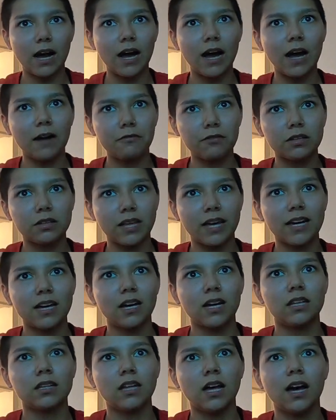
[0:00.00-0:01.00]
I relate
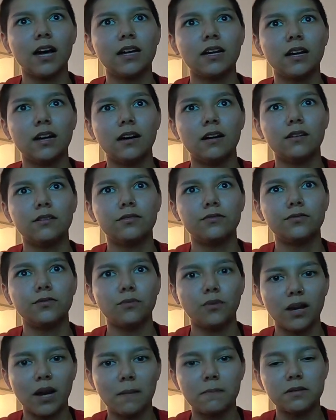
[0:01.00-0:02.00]
a lot of
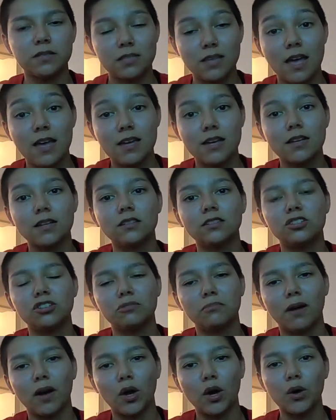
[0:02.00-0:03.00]
what I'm saying
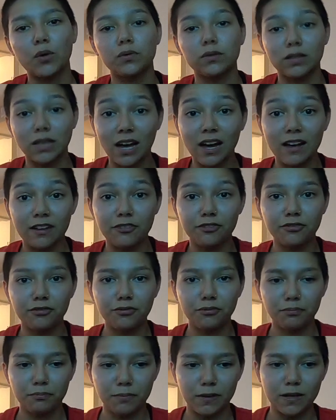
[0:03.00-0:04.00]
to my own
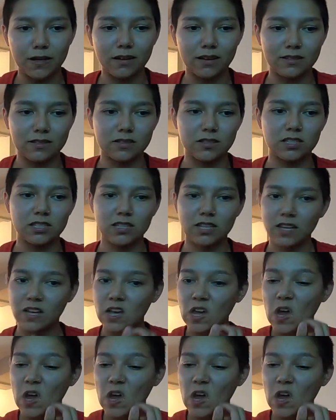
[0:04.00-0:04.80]
life, because